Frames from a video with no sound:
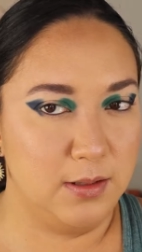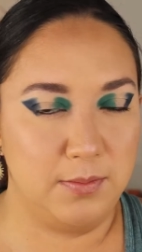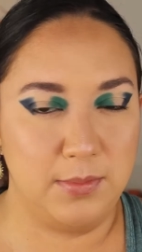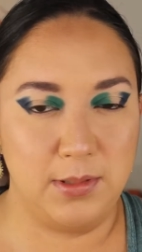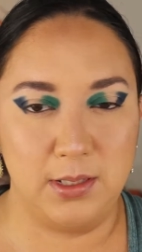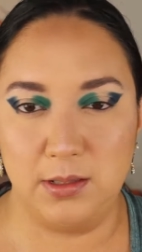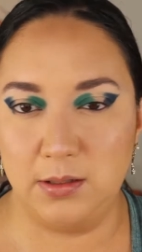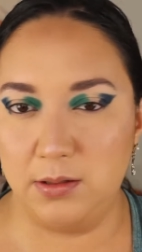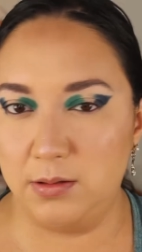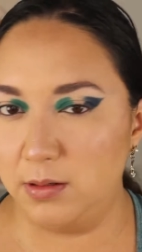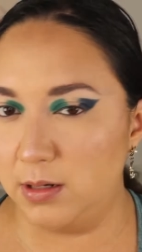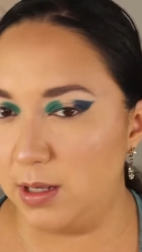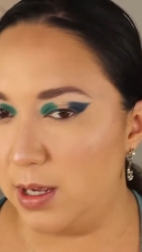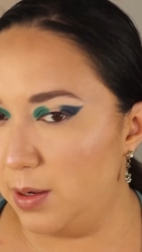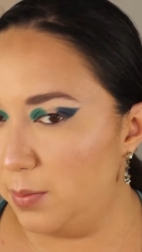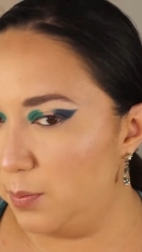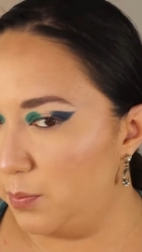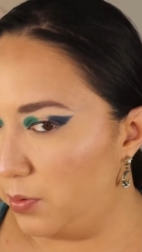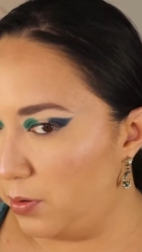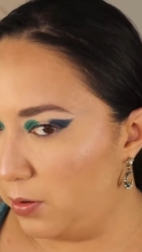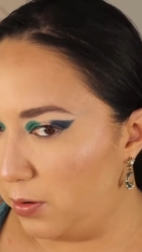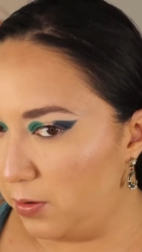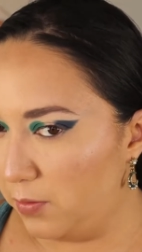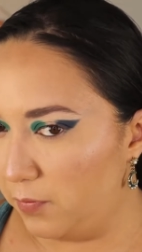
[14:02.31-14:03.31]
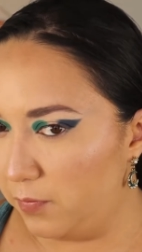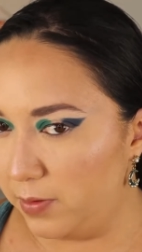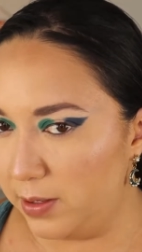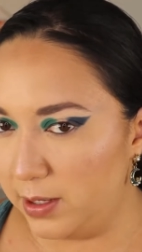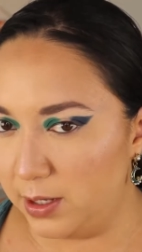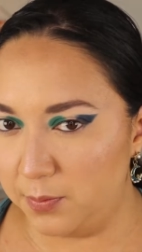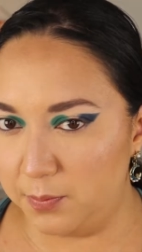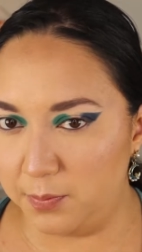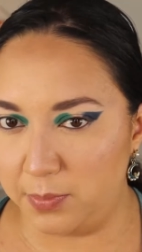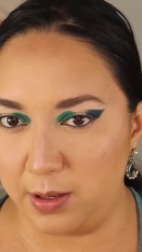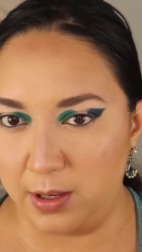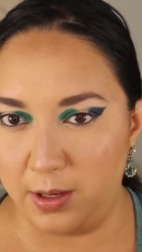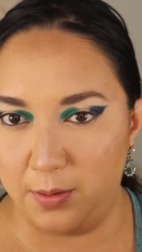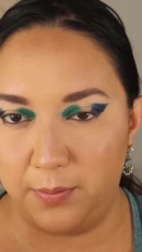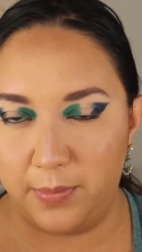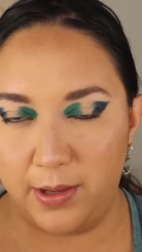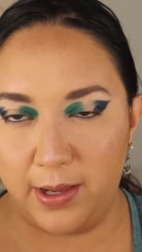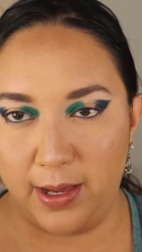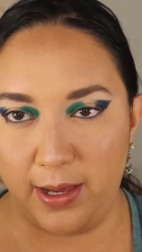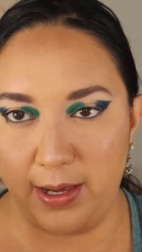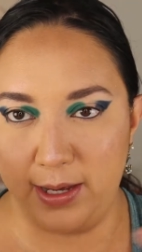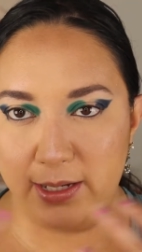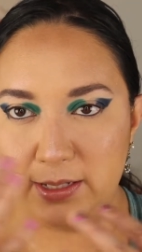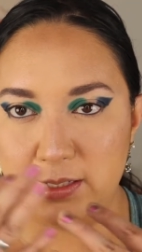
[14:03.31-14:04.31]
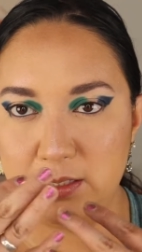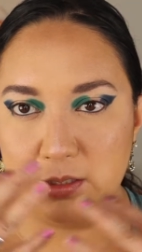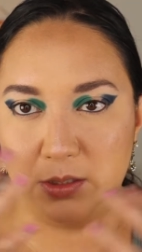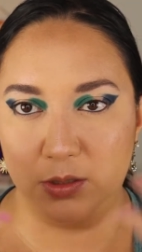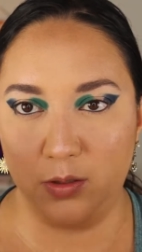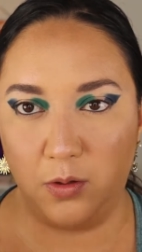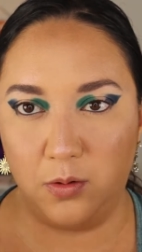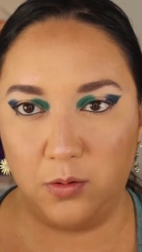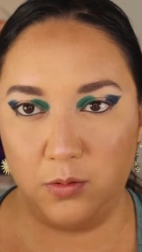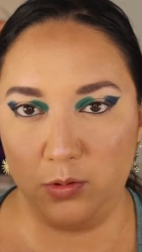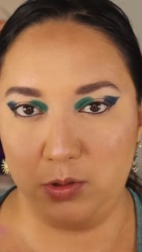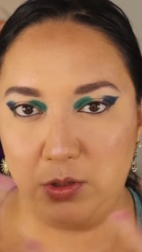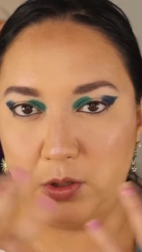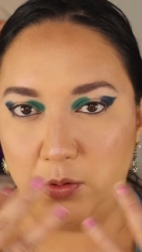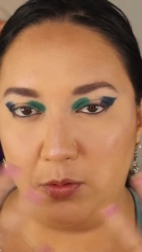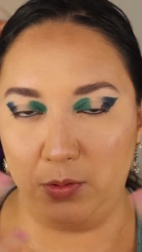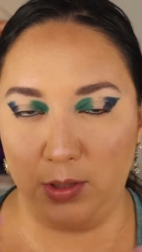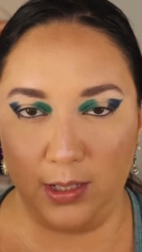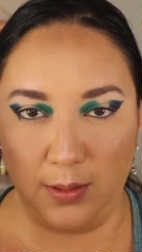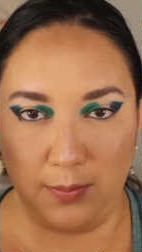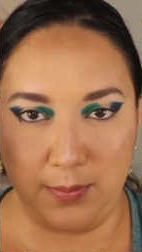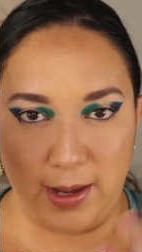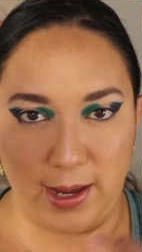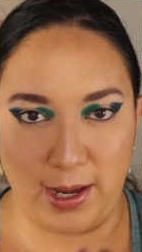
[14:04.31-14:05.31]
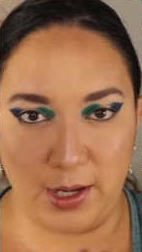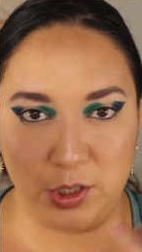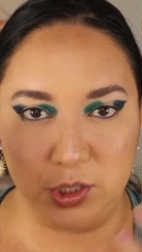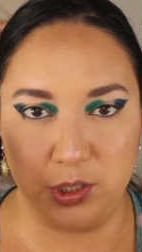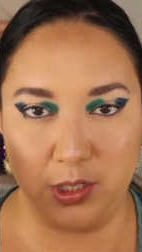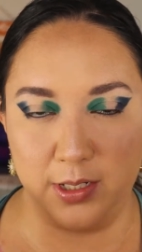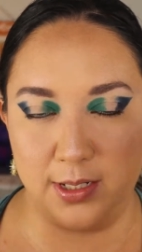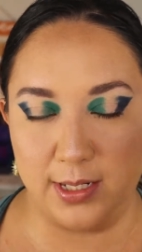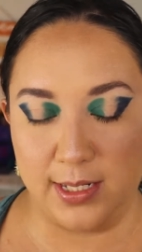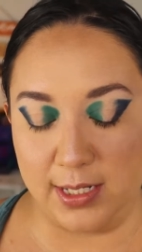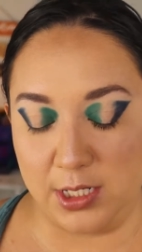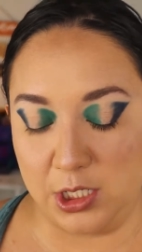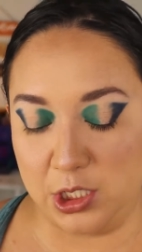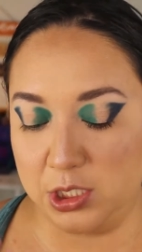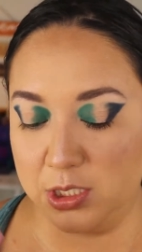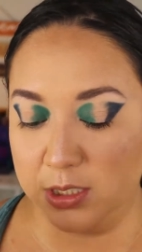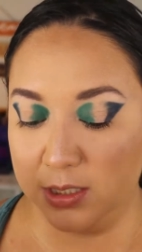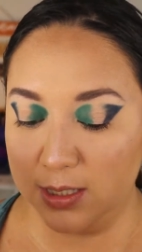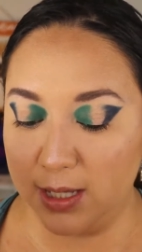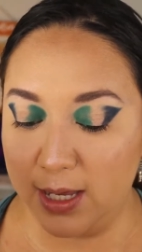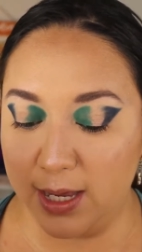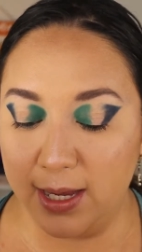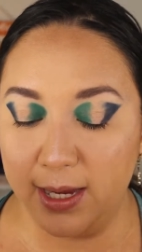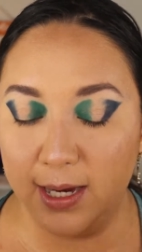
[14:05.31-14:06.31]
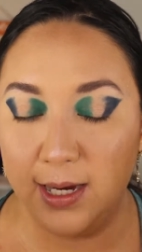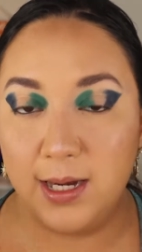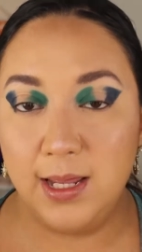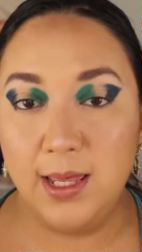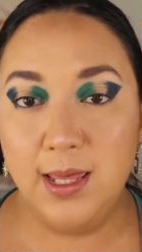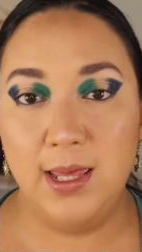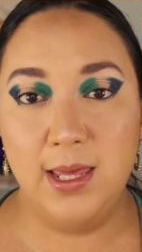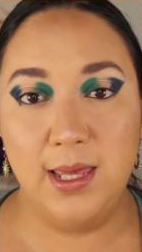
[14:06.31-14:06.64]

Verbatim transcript: I mean, they're not perfect, but my eyes don't totally match on each side.